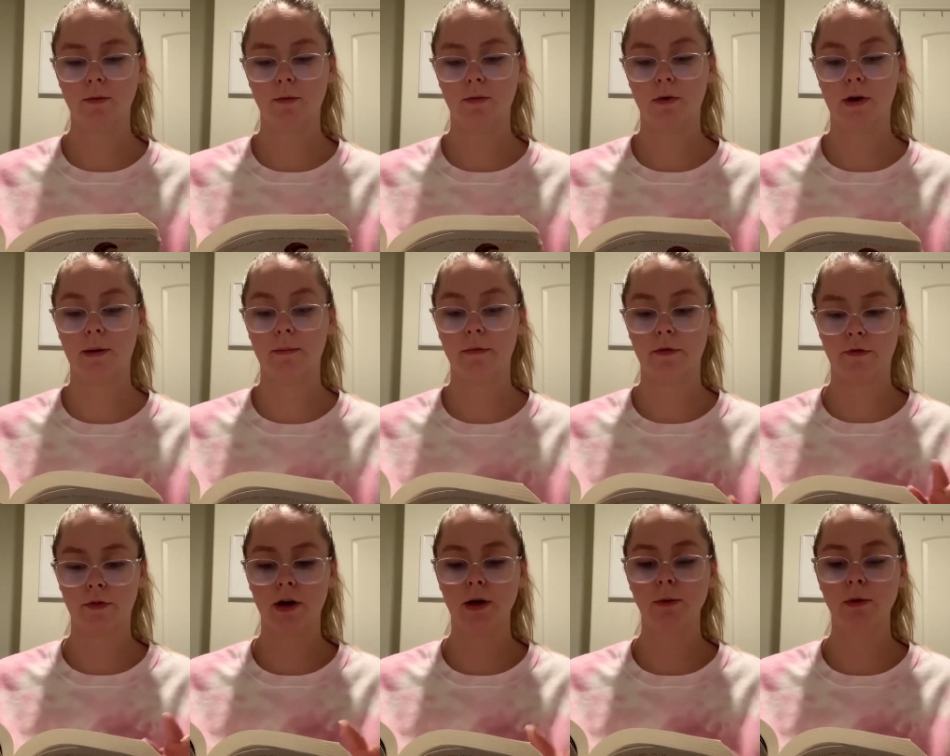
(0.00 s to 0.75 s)
I'm
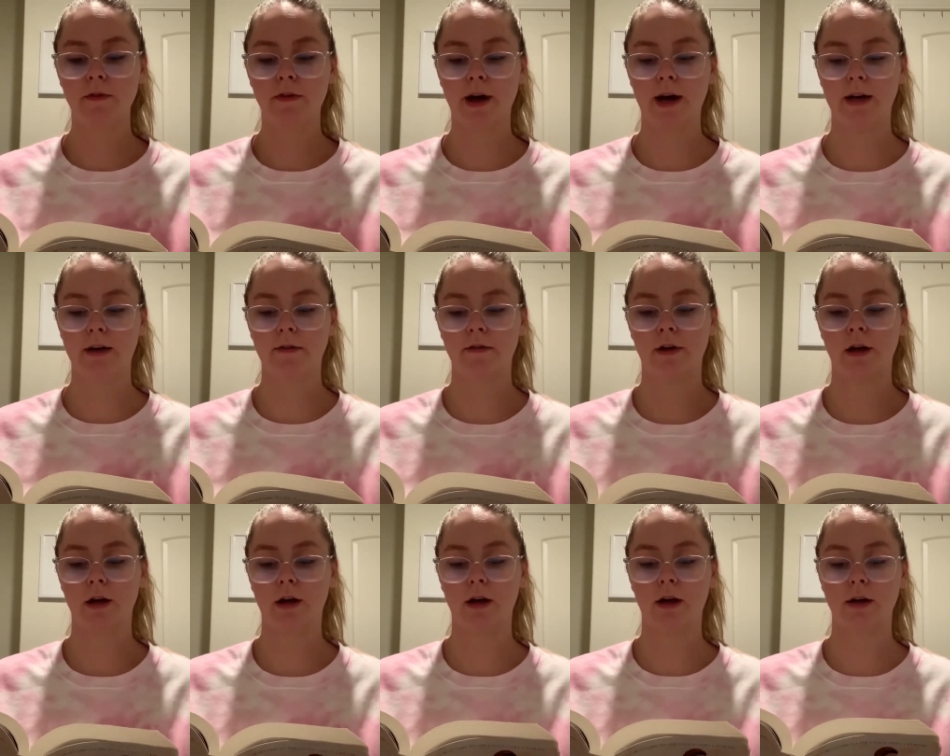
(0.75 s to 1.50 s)
afraid we've had
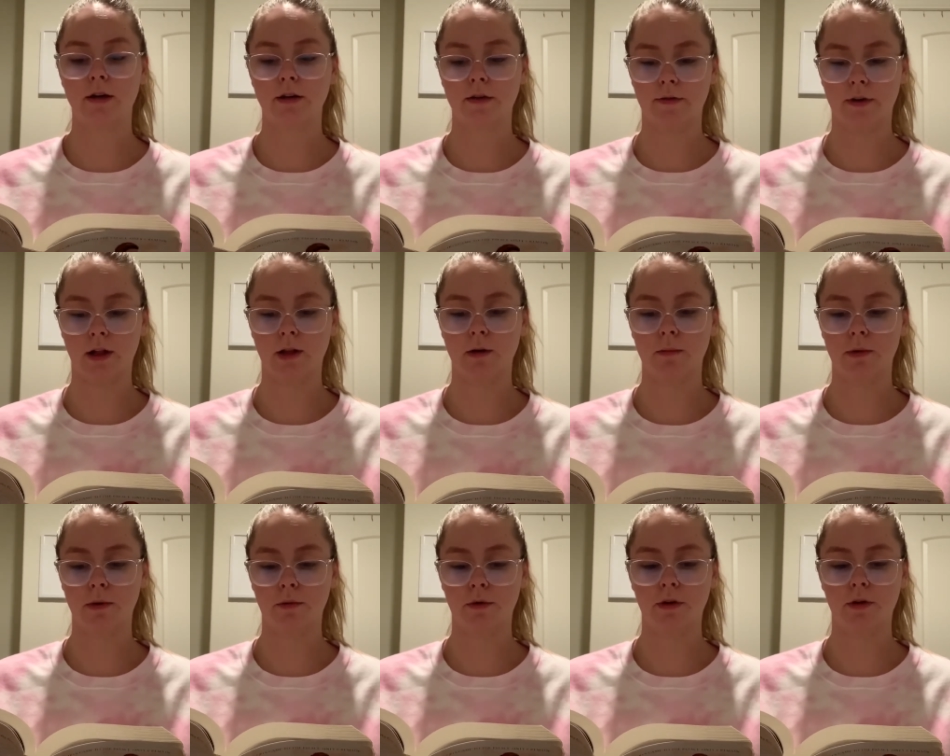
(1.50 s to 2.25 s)
a, a,
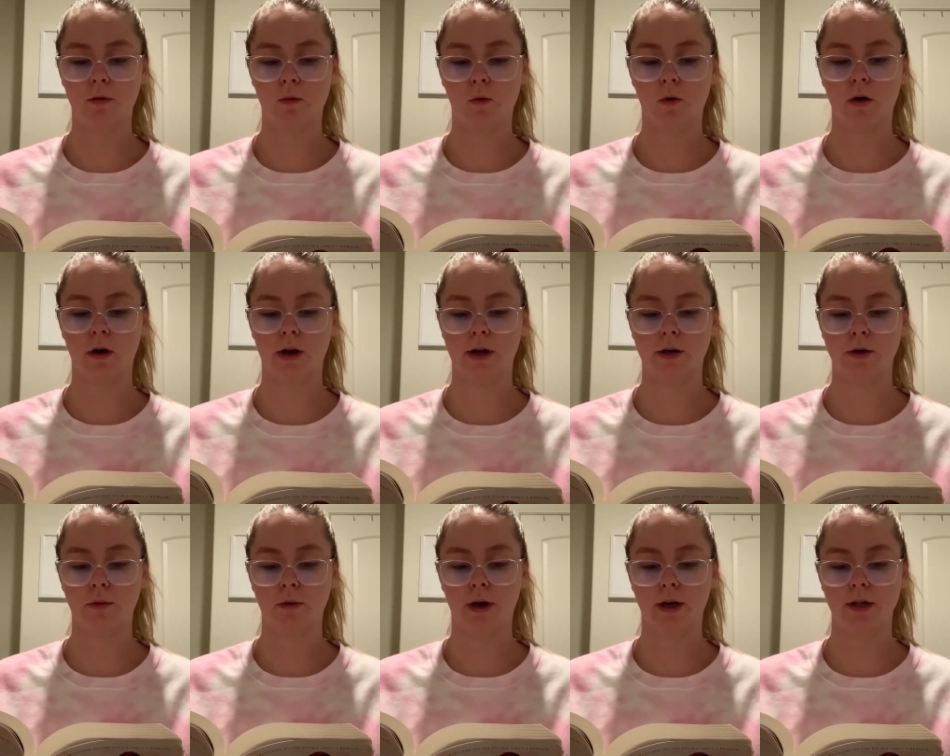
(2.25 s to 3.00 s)
development with the war in
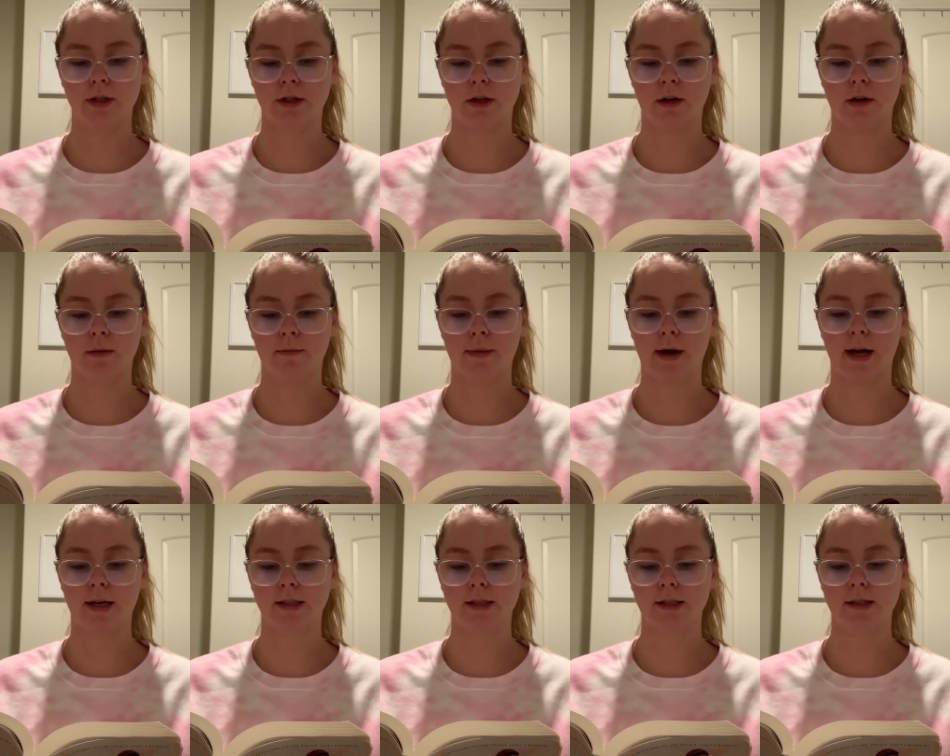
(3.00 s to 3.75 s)
New Asia,
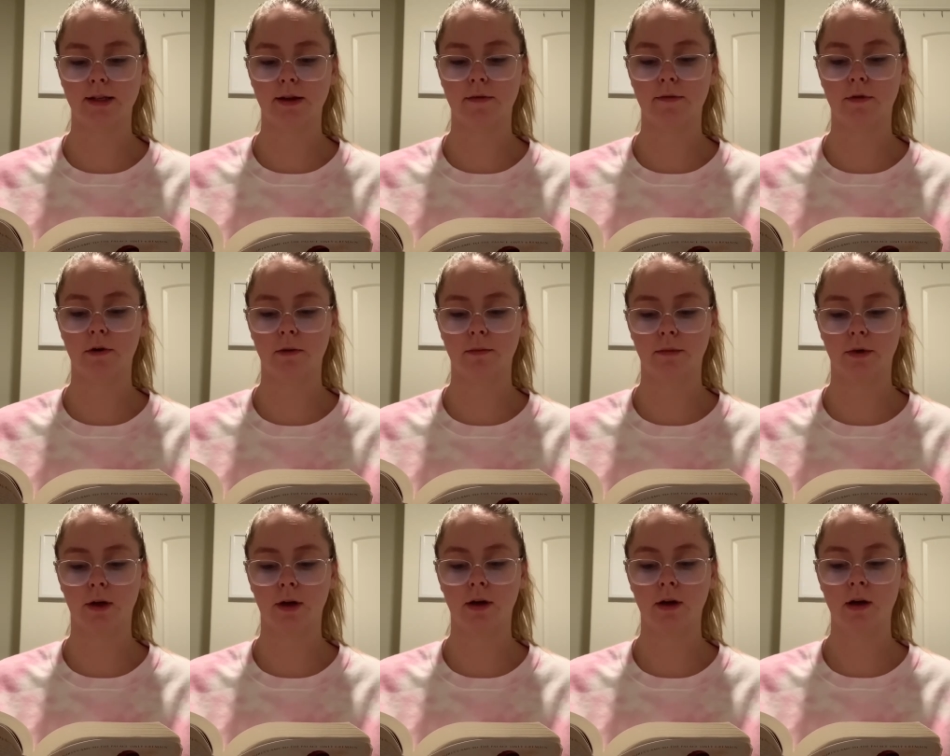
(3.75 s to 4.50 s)
Maxon said
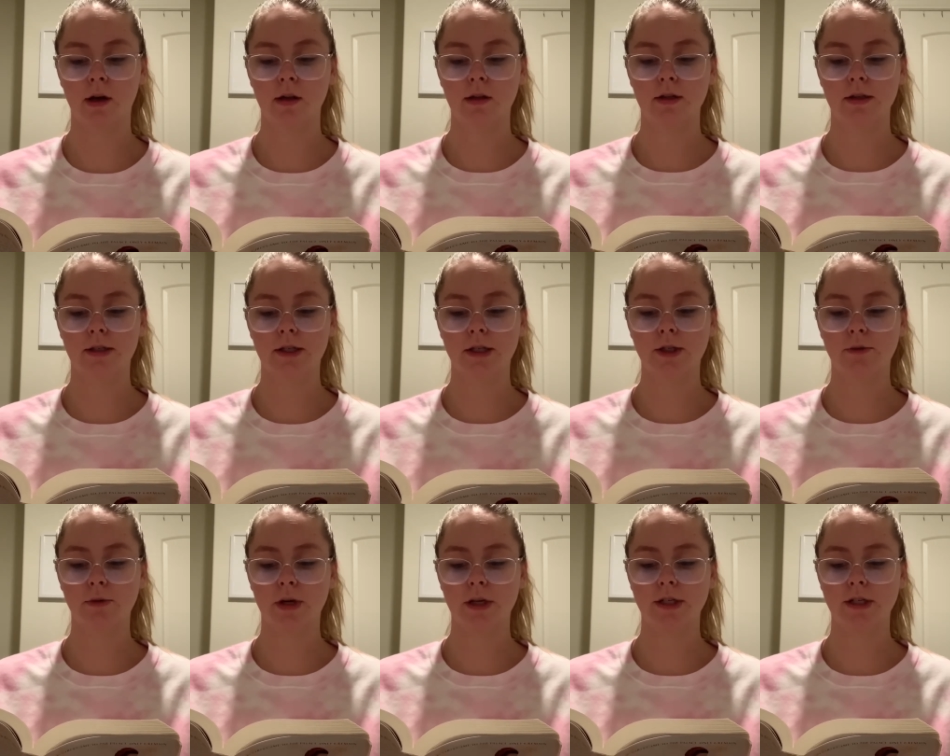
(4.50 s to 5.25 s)
firmly. The
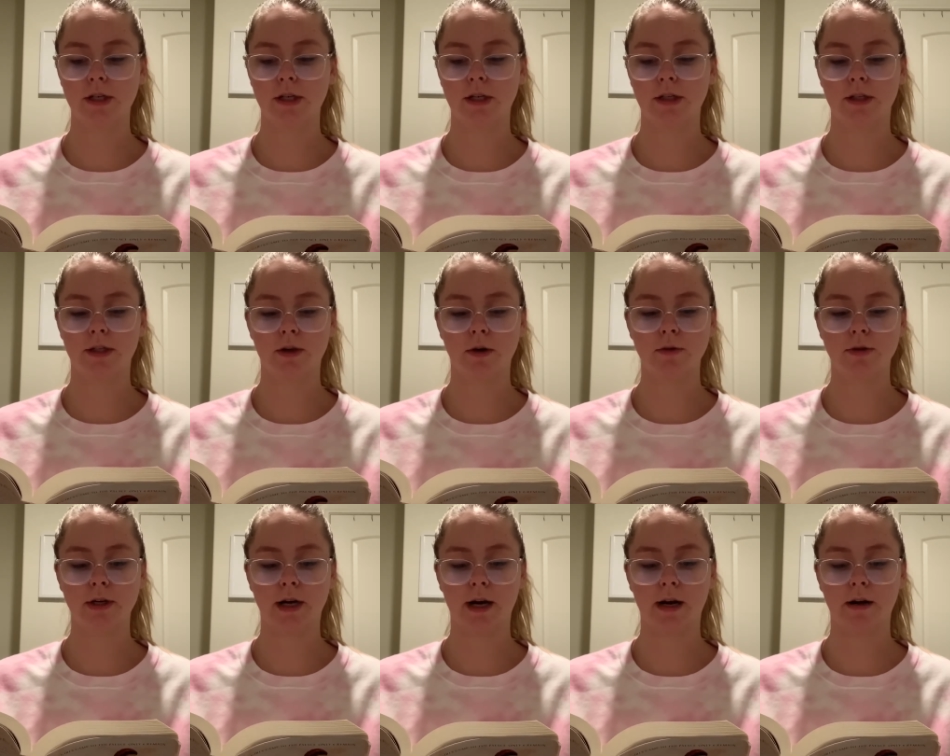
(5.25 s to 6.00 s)
situation is so
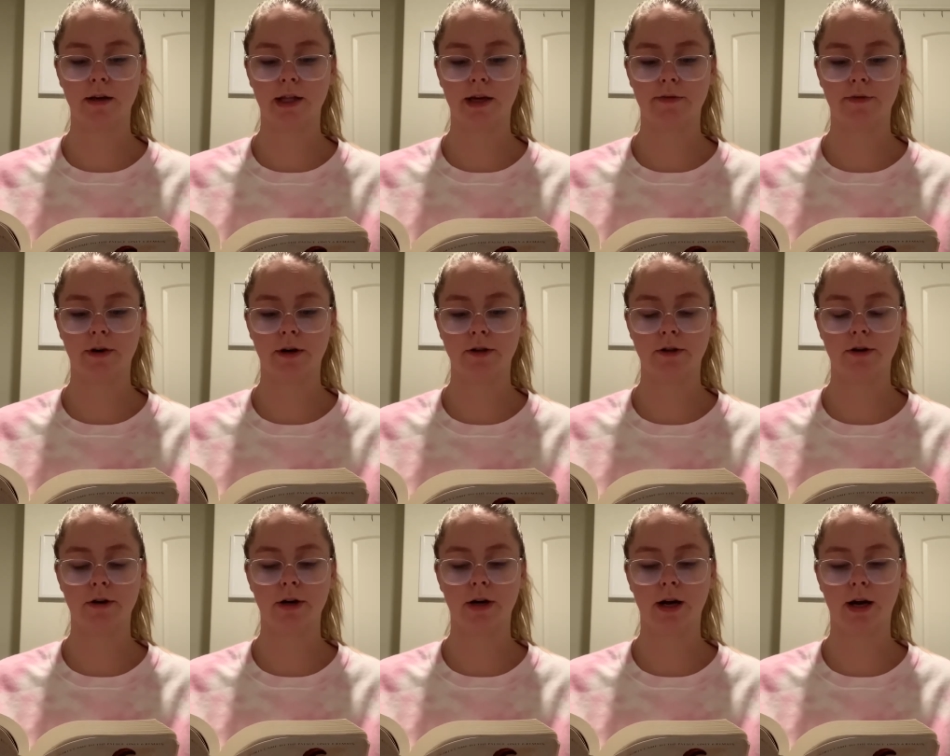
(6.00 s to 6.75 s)
dire that
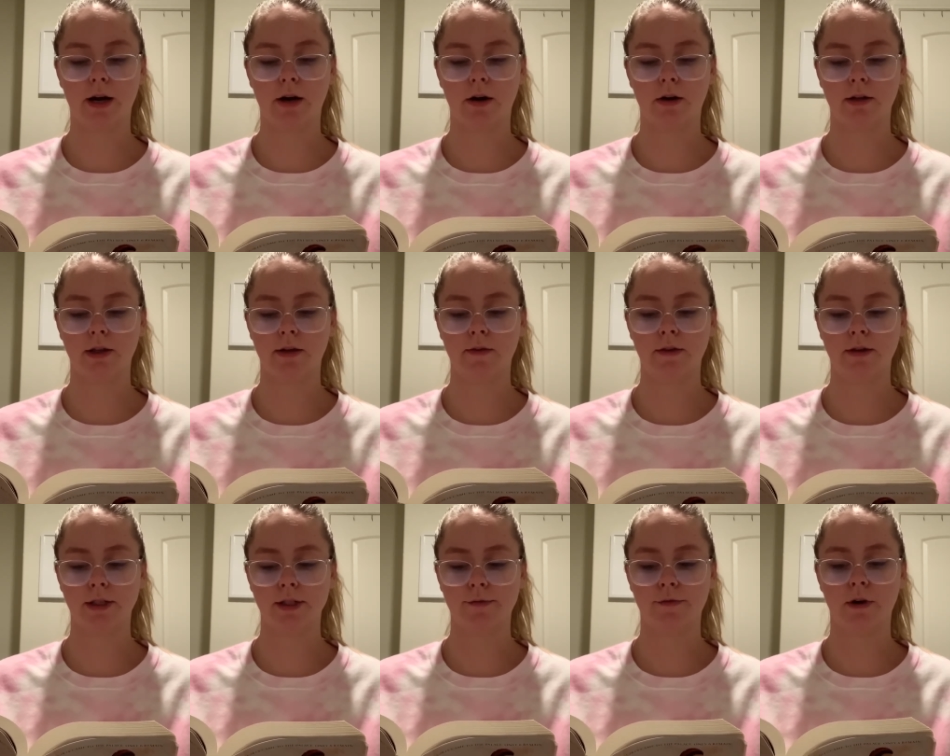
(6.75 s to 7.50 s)
father and I are leaving
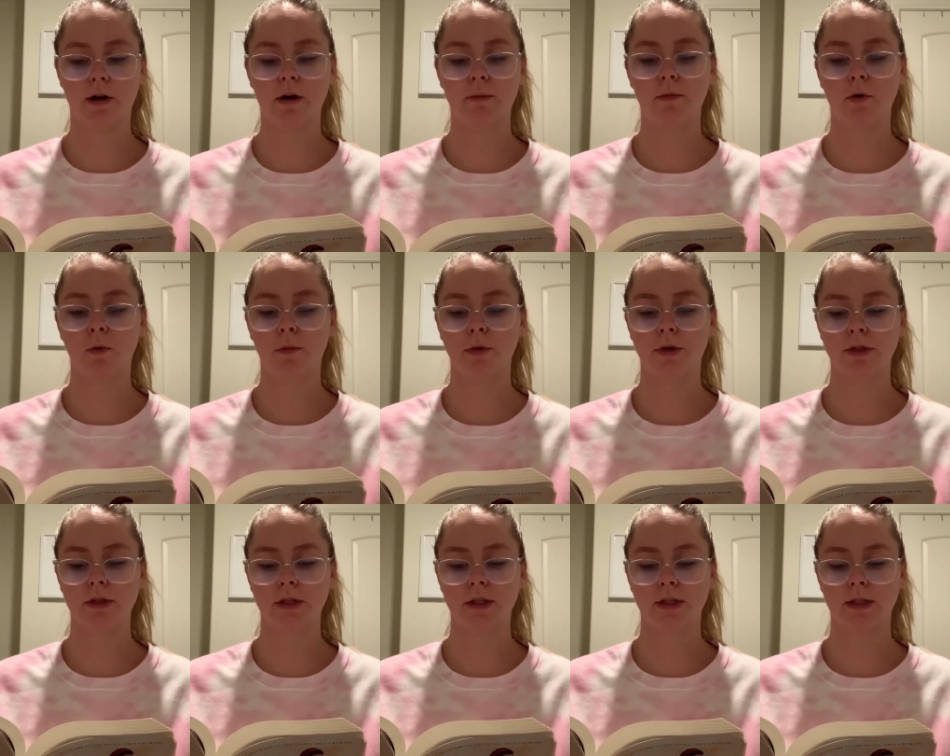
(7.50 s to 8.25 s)
this very
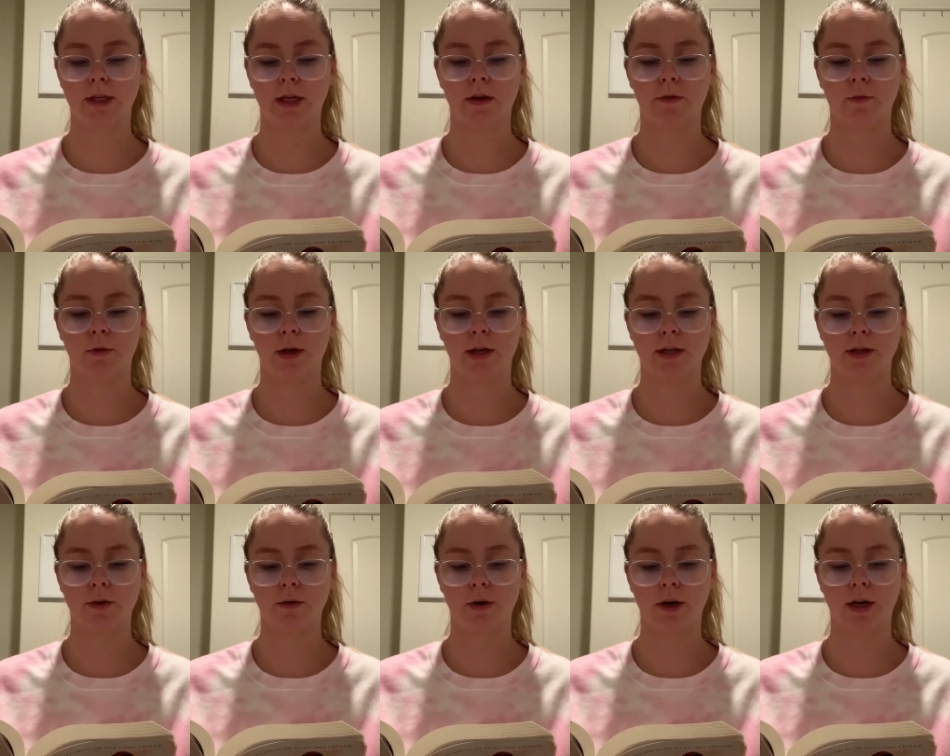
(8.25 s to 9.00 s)
moment to see if we can
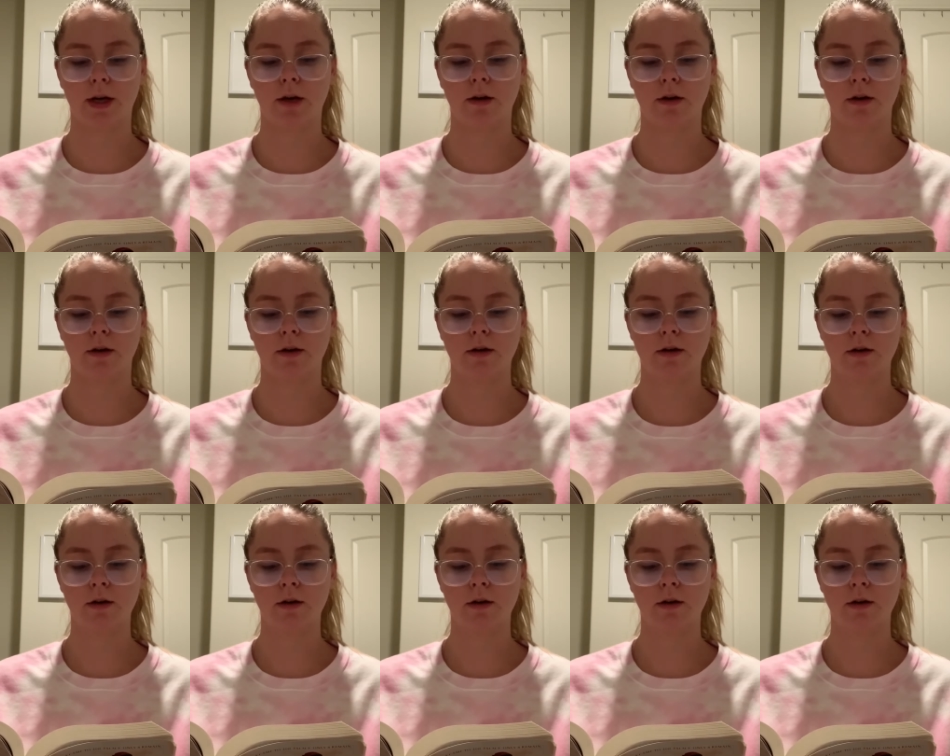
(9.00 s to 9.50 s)
do any good.